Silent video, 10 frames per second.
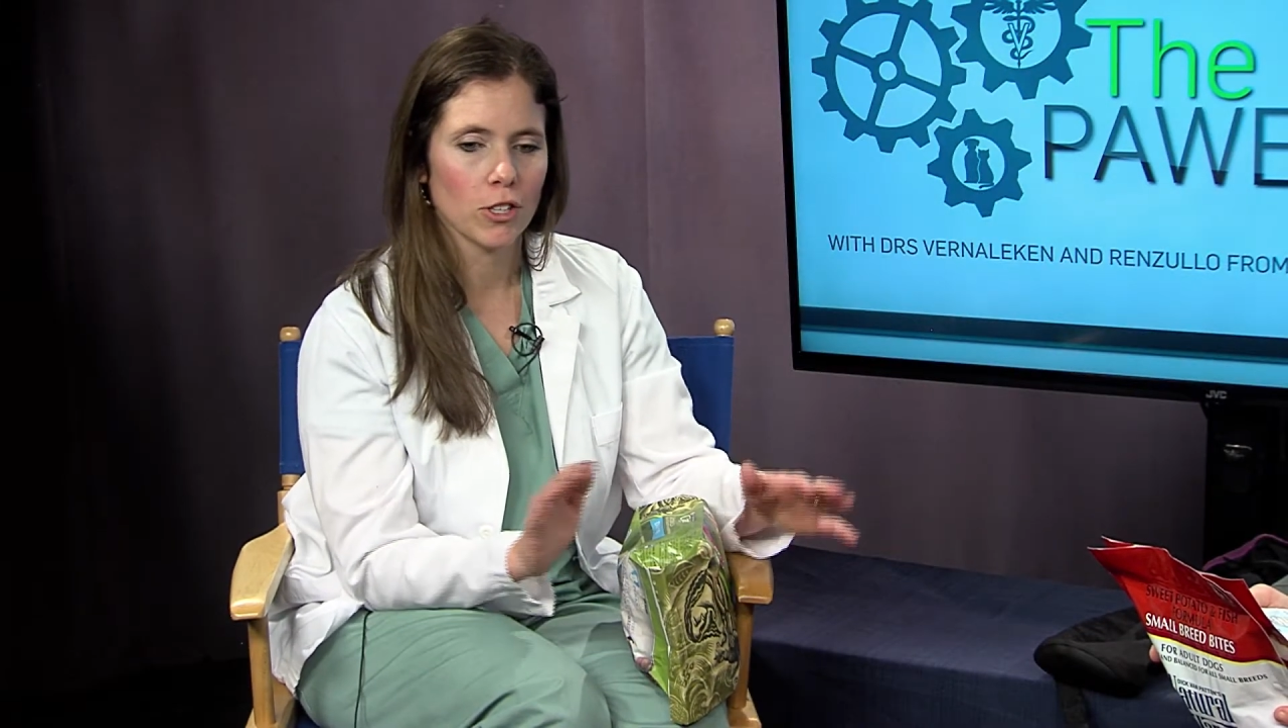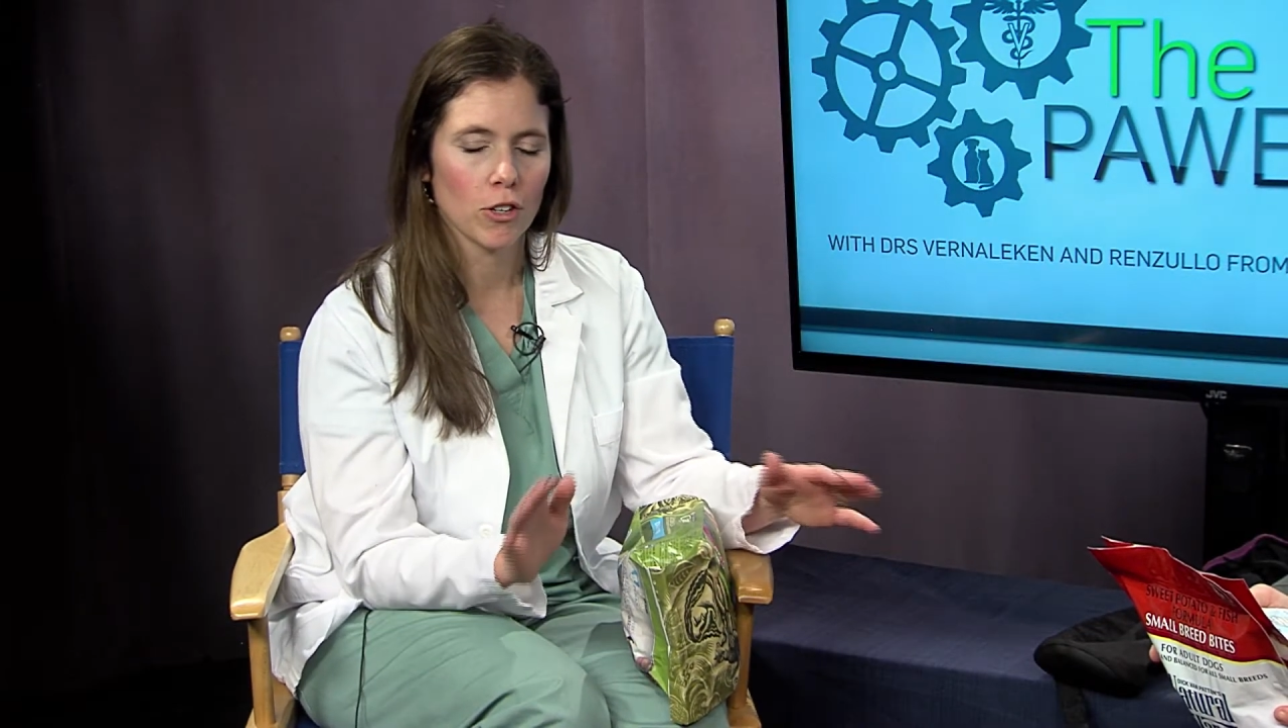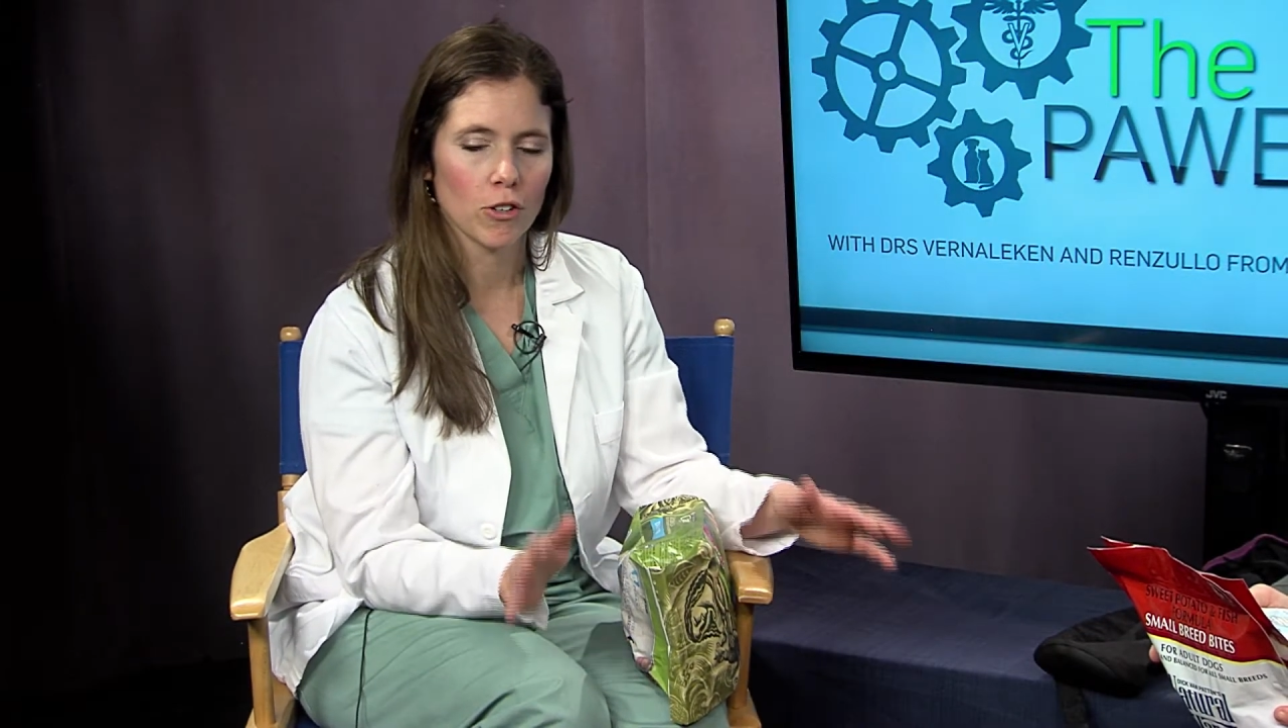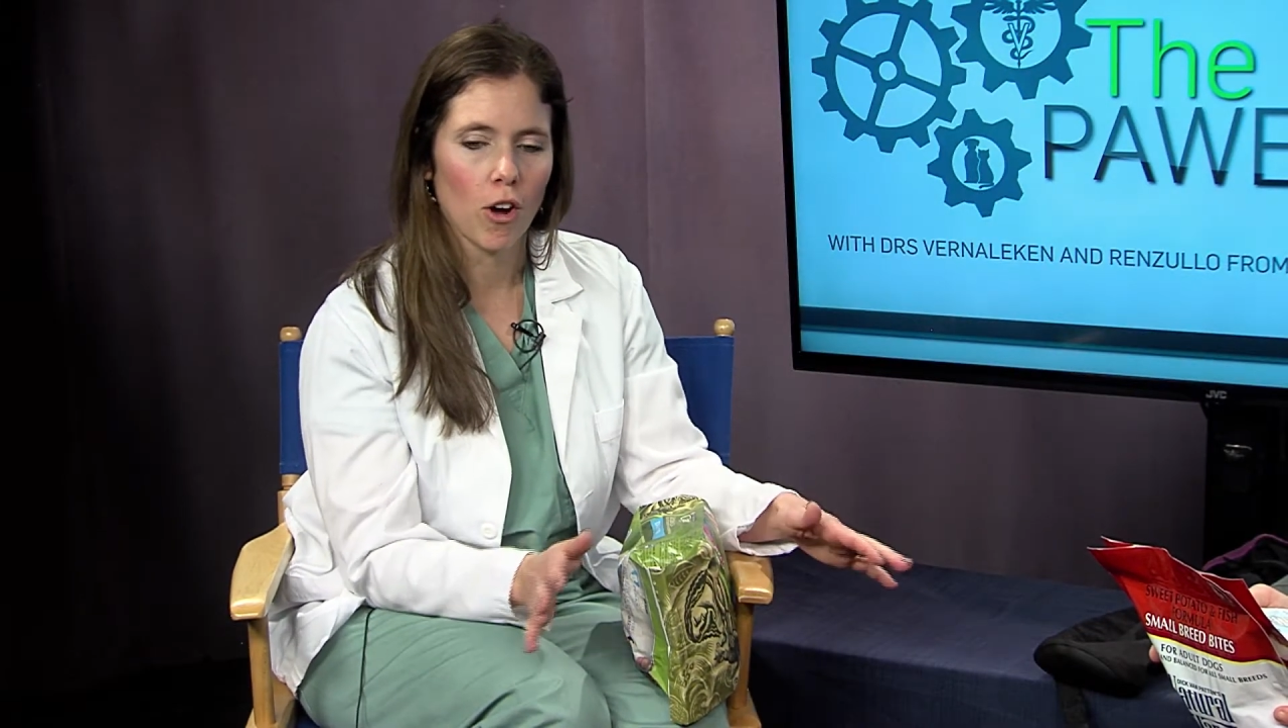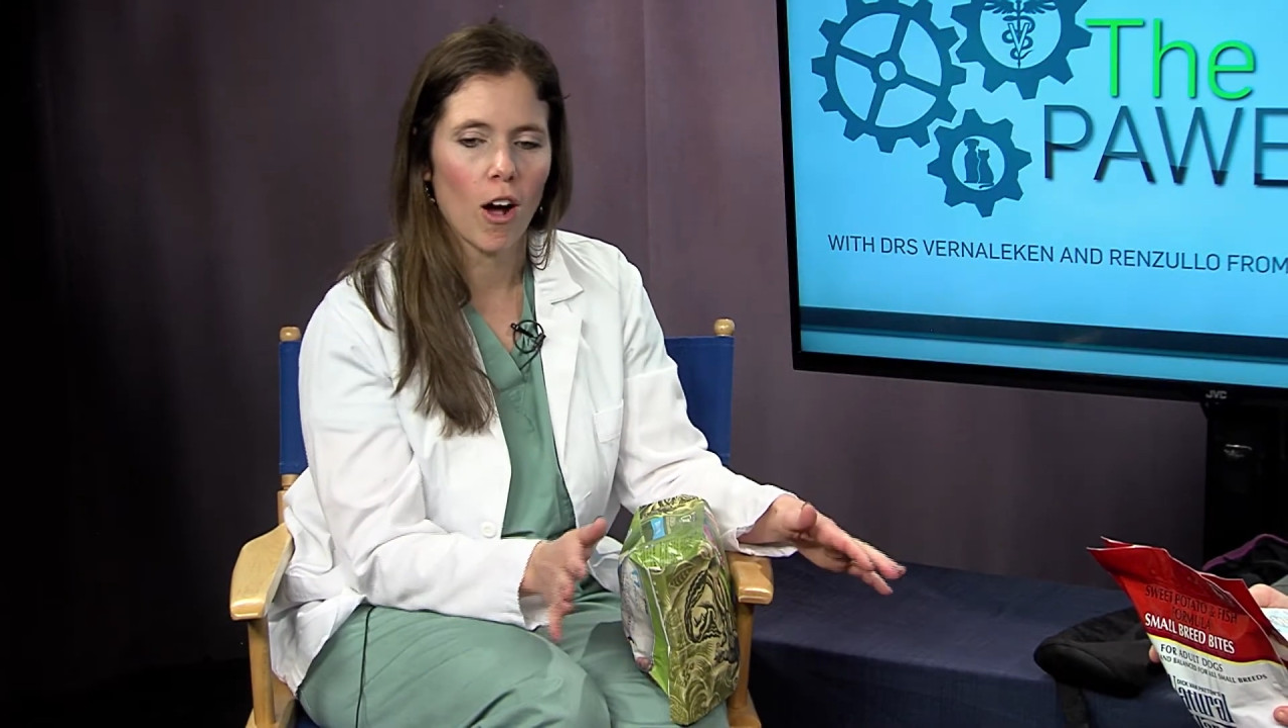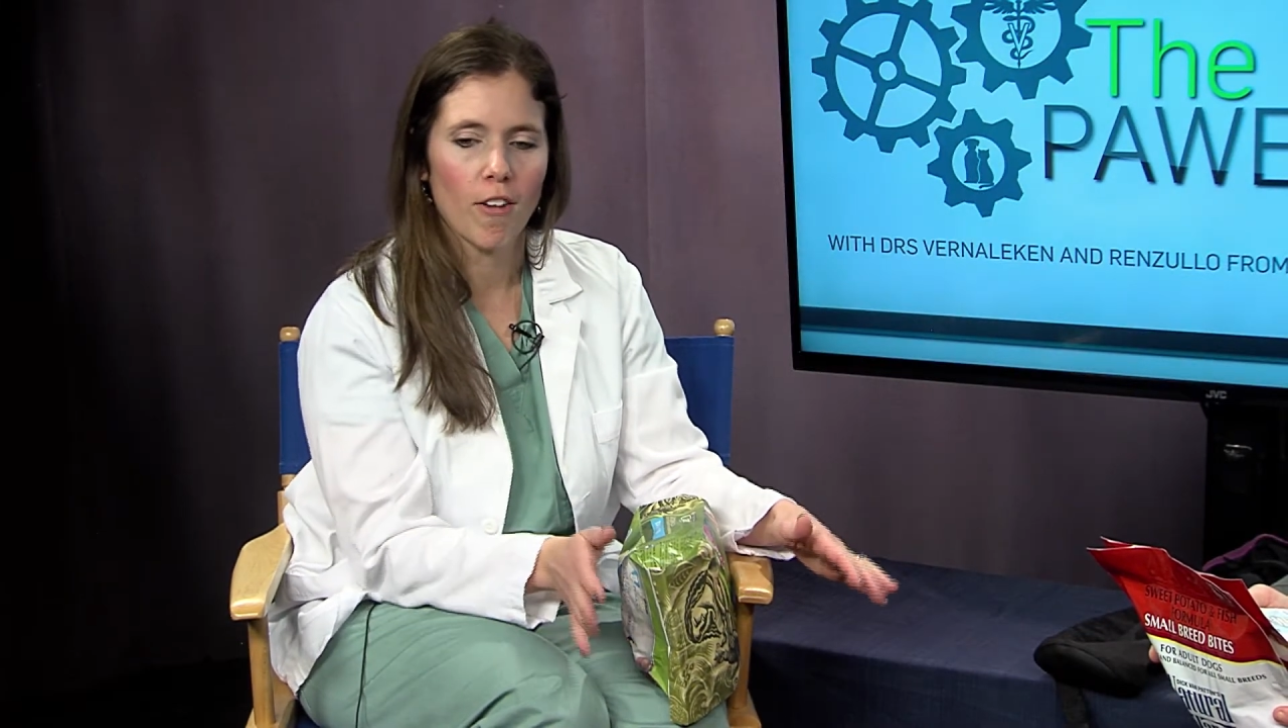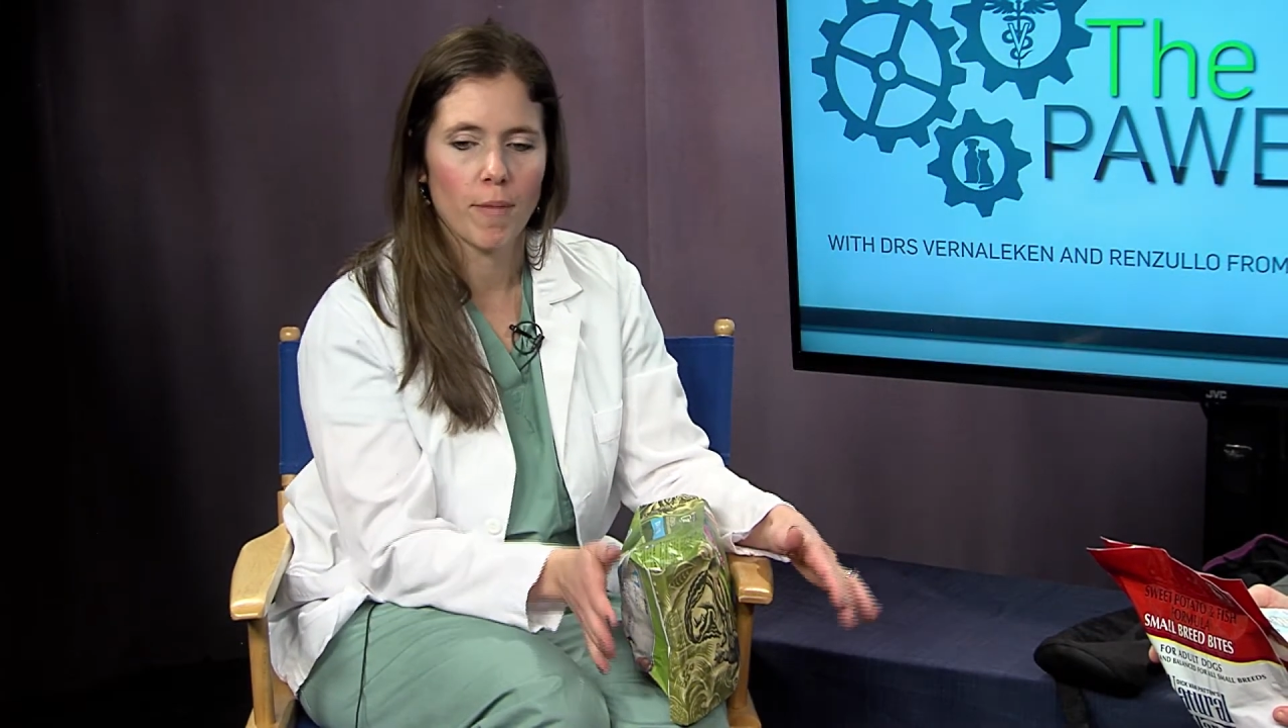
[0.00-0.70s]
turned off